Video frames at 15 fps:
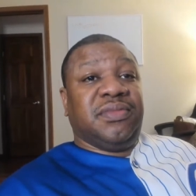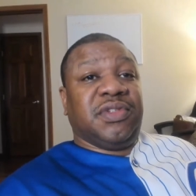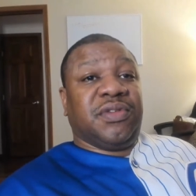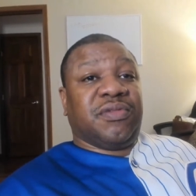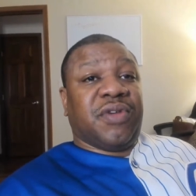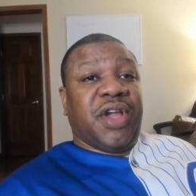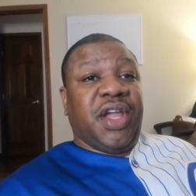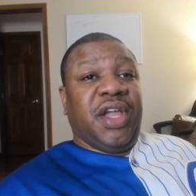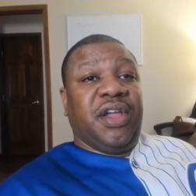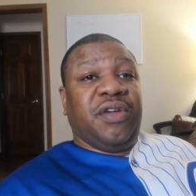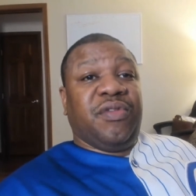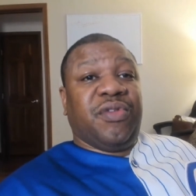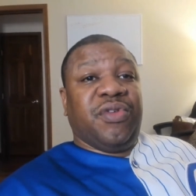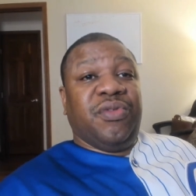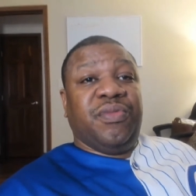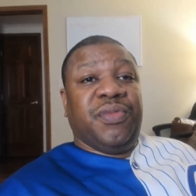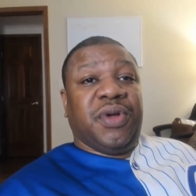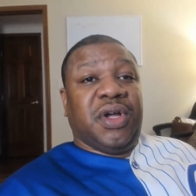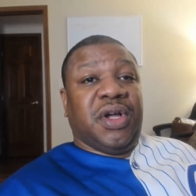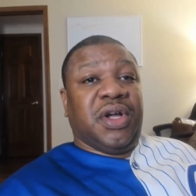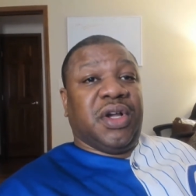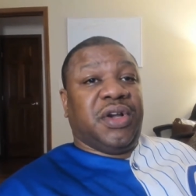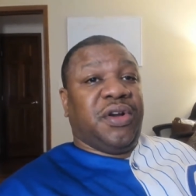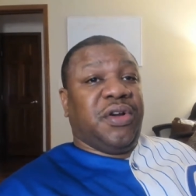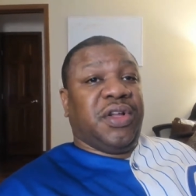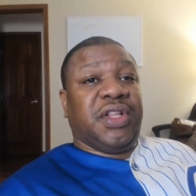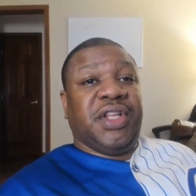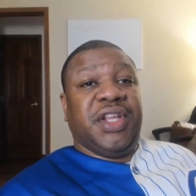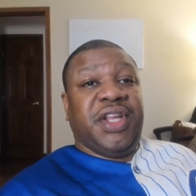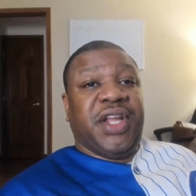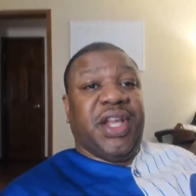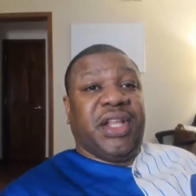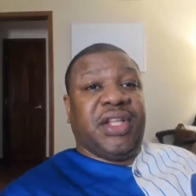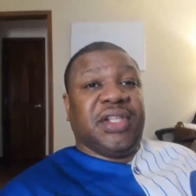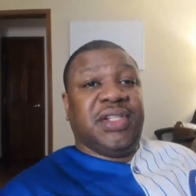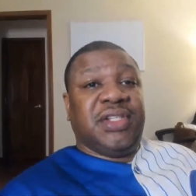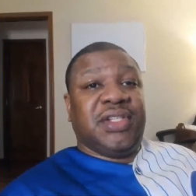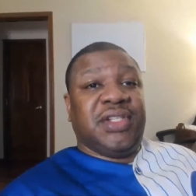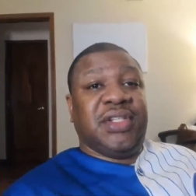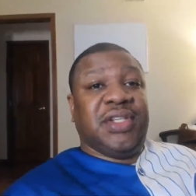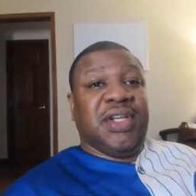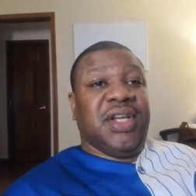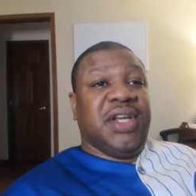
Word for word: the Raine Group, uh, Kirkland and Ellis,